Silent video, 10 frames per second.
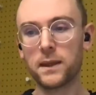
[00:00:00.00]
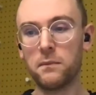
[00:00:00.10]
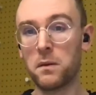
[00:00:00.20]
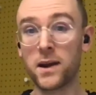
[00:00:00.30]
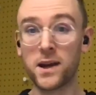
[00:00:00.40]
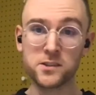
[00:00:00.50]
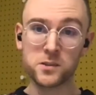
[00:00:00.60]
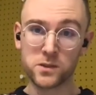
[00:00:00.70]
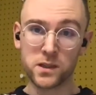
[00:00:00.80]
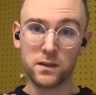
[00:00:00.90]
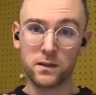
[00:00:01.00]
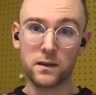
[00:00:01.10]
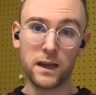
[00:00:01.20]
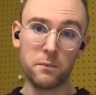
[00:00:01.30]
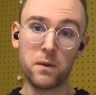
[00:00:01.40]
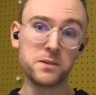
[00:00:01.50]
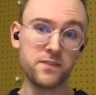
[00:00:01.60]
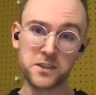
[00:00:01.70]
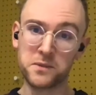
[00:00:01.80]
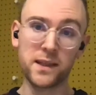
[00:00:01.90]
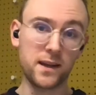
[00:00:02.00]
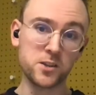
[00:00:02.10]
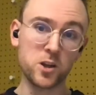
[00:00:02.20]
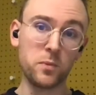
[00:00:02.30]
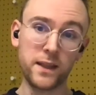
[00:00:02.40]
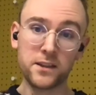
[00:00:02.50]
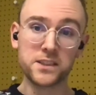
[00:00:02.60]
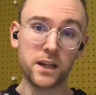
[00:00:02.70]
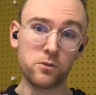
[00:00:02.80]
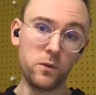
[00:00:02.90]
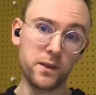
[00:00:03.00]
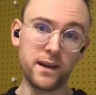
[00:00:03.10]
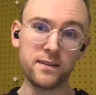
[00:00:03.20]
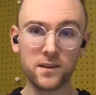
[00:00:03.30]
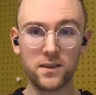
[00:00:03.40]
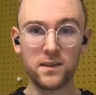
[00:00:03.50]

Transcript: and my master's was on um, observation of telescope, and I just kind of grew into that.